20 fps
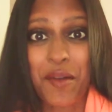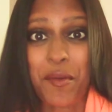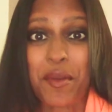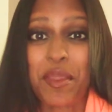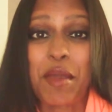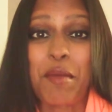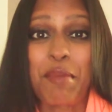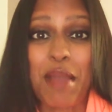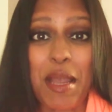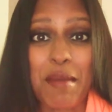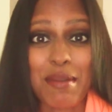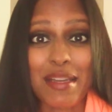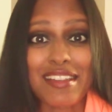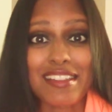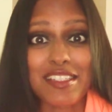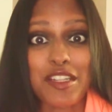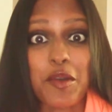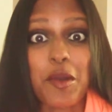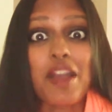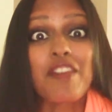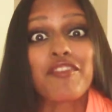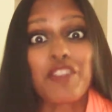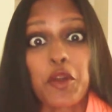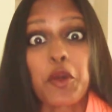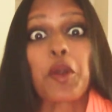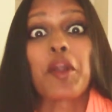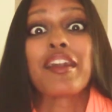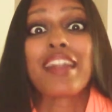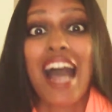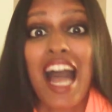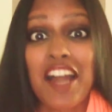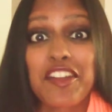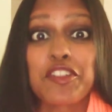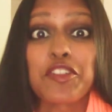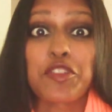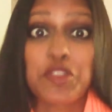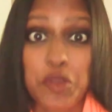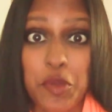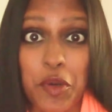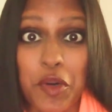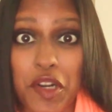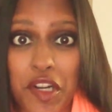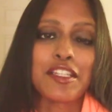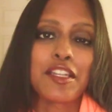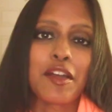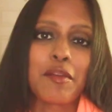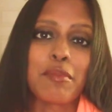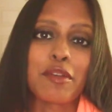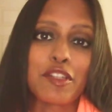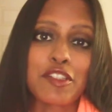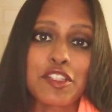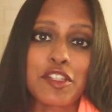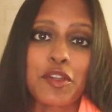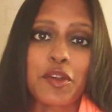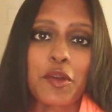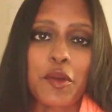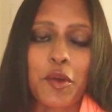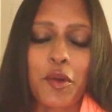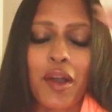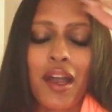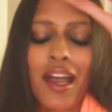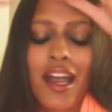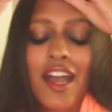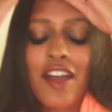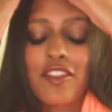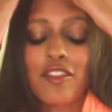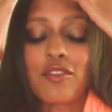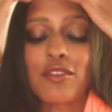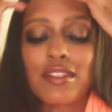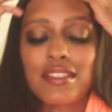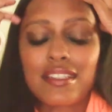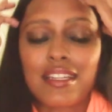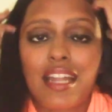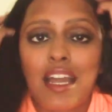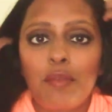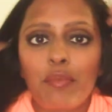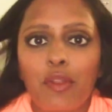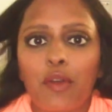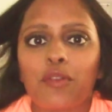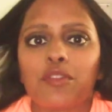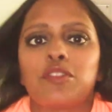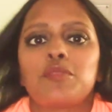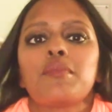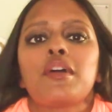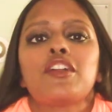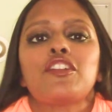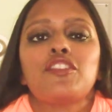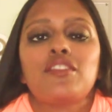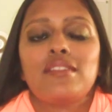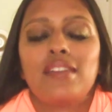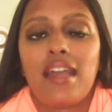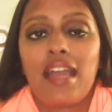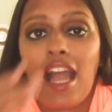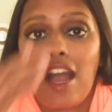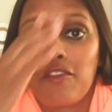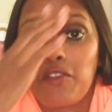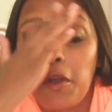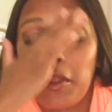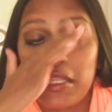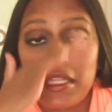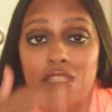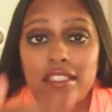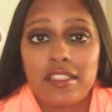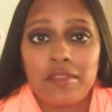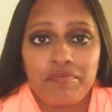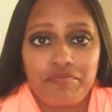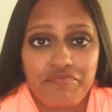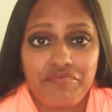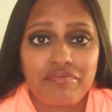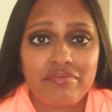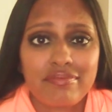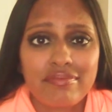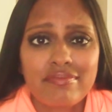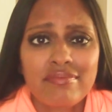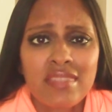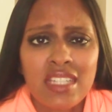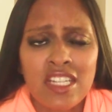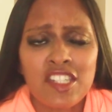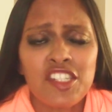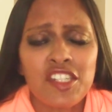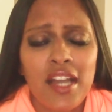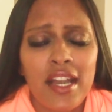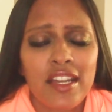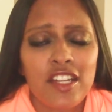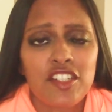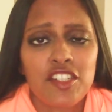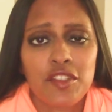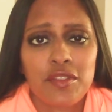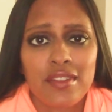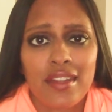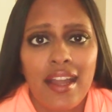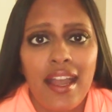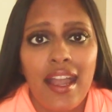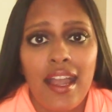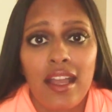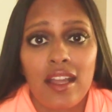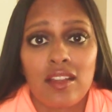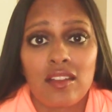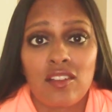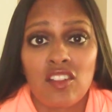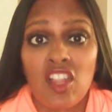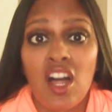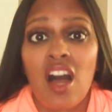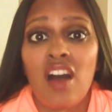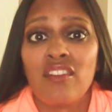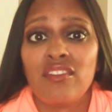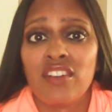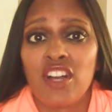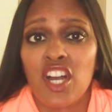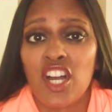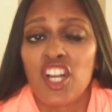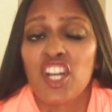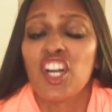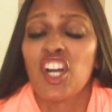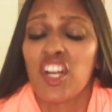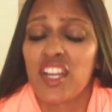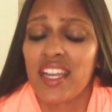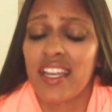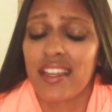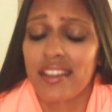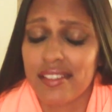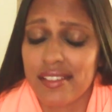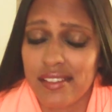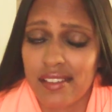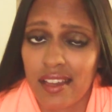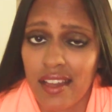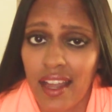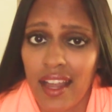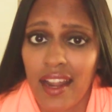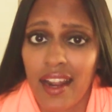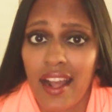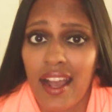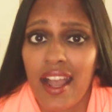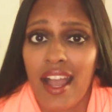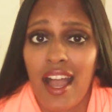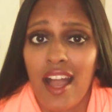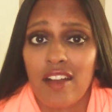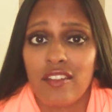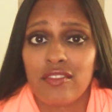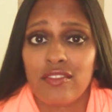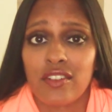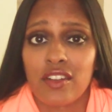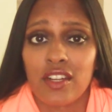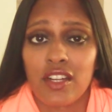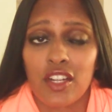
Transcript: when their baby is due if you are not sure. Number two, the reason I bloat so much is I have all these GI issues, and I love cookies, and I have